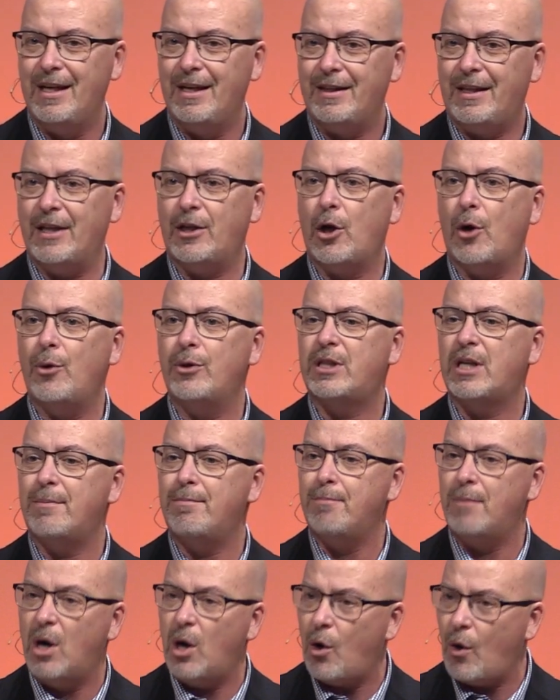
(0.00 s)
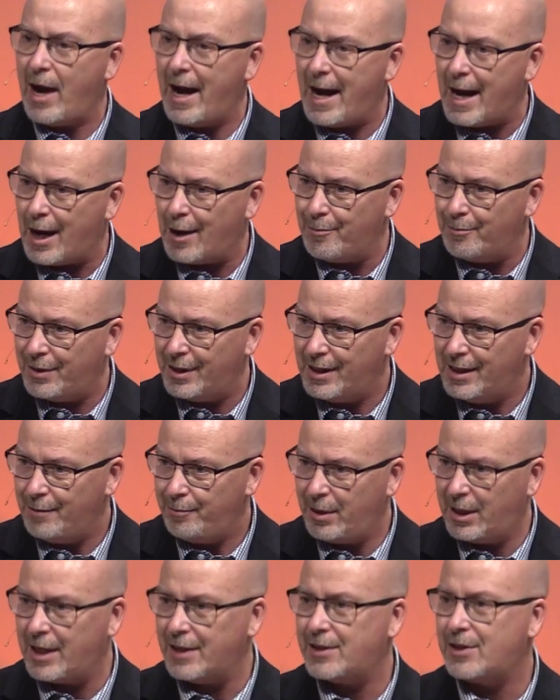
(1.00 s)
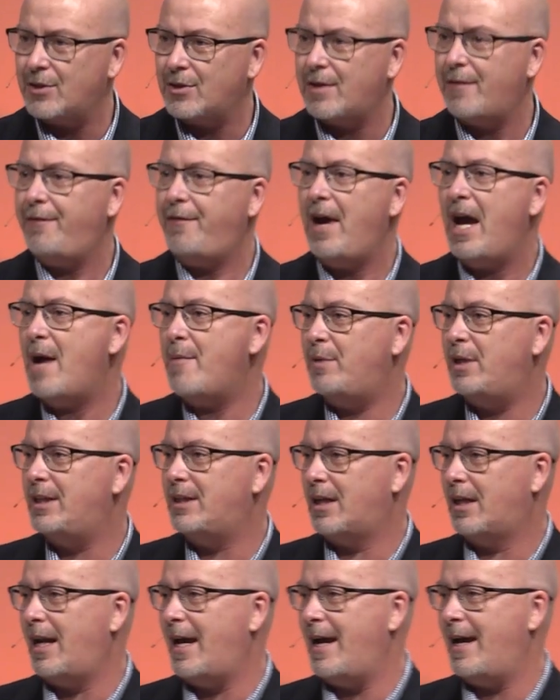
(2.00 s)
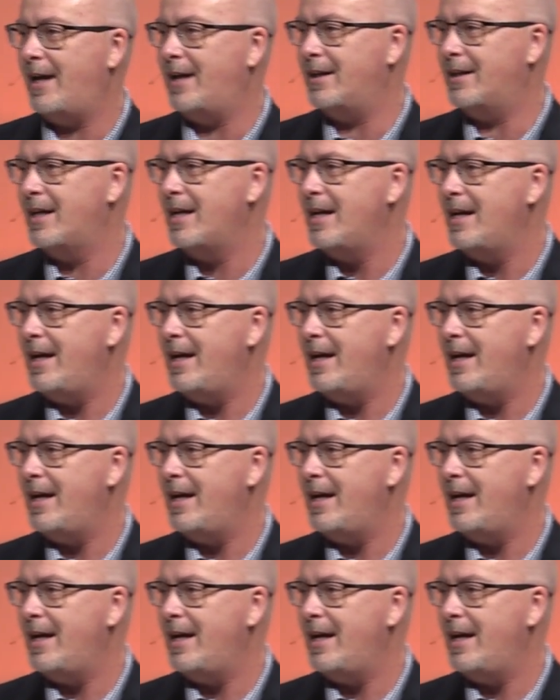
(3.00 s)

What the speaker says: They go to Moab because there's a famine in the land.